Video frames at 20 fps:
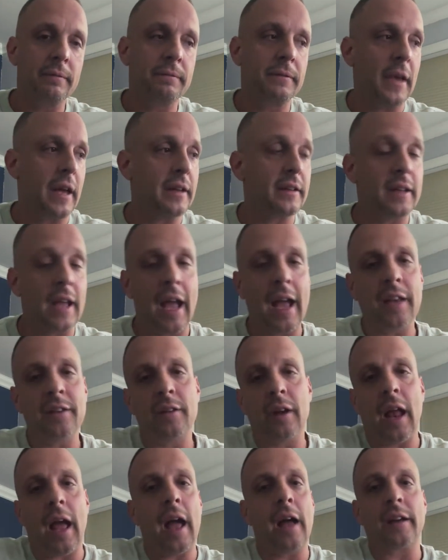then yeah,
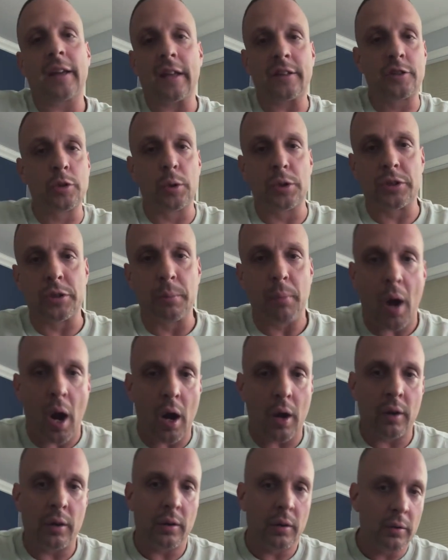I'll get to it
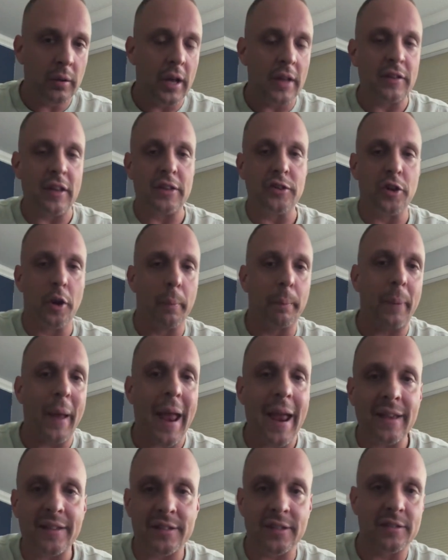tomorrow, and then your
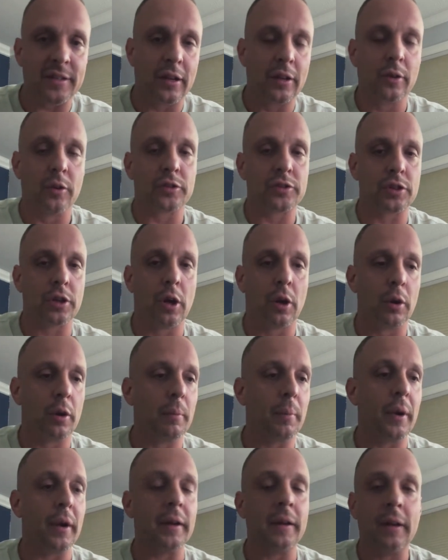pace is a little
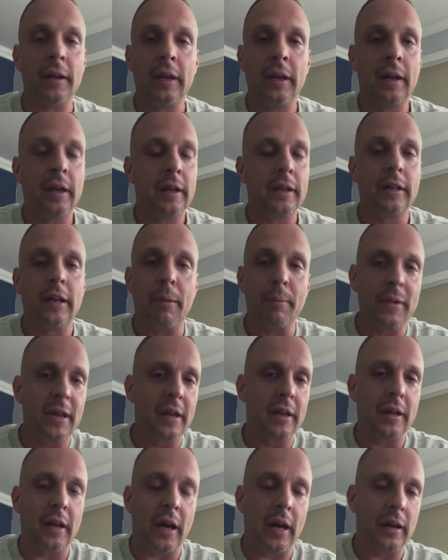slower. But let
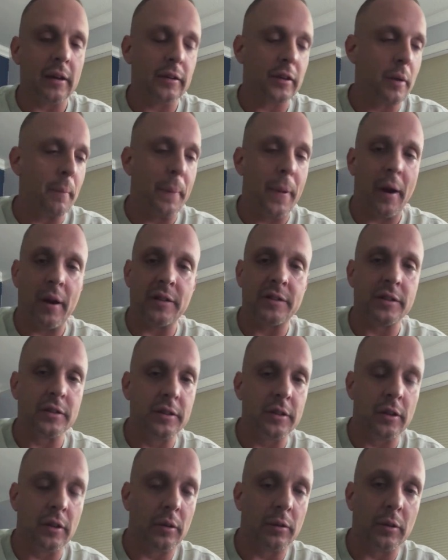me compare it
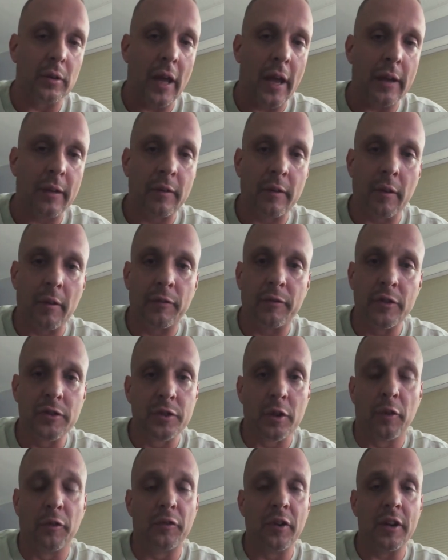to like
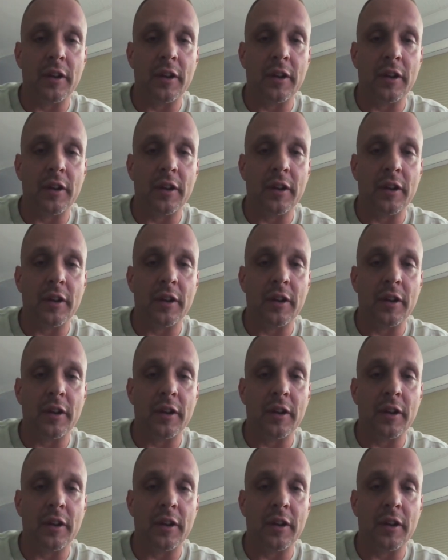physical